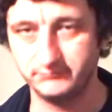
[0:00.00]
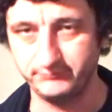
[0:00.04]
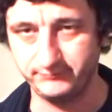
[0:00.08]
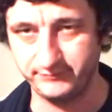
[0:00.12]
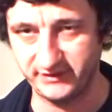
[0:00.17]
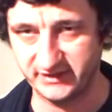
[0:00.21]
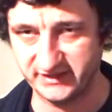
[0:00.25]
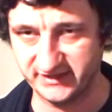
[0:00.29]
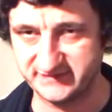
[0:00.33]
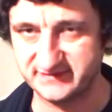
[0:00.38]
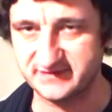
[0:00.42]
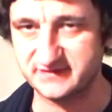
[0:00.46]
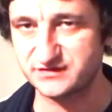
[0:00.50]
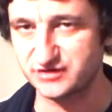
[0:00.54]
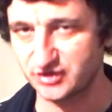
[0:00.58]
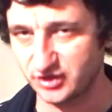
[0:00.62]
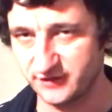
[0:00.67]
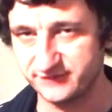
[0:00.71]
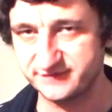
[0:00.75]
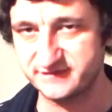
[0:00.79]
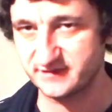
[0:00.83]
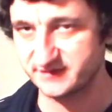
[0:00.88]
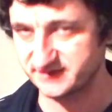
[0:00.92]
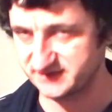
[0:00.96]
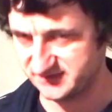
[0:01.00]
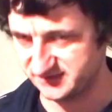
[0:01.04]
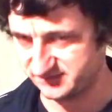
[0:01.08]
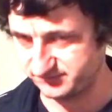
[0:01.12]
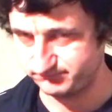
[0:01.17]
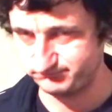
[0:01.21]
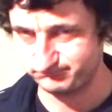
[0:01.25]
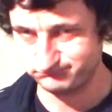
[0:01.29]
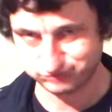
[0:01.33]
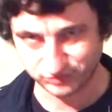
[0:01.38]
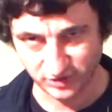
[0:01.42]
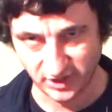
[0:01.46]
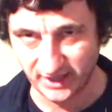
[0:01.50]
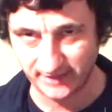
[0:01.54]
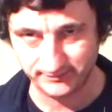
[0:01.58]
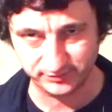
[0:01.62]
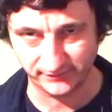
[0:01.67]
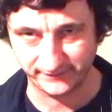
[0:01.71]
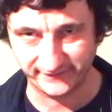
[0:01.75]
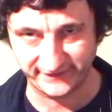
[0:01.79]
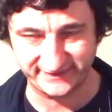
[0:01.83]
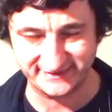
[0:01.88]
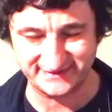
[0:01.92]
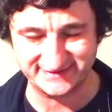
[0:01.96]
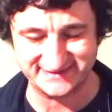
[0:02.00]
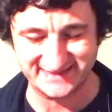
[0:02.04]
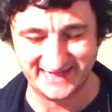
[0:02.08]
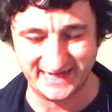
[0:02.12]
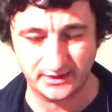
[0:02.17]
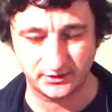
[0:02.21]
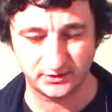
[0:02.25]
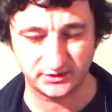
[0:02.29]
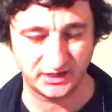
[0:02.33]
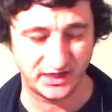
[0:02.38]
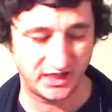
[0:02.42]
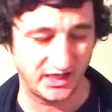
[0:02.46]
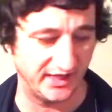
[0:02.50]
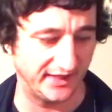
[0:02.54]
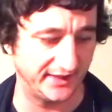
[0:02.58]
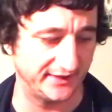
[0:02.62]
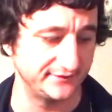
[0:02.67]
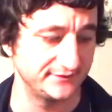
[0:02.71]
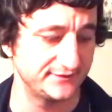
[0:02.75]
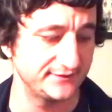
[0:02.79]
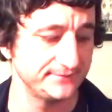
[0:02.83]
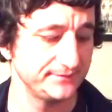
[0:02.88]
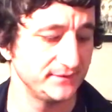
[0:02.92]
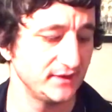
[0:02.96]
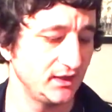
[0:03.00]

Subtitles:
Because it solves this problem that he's outlined.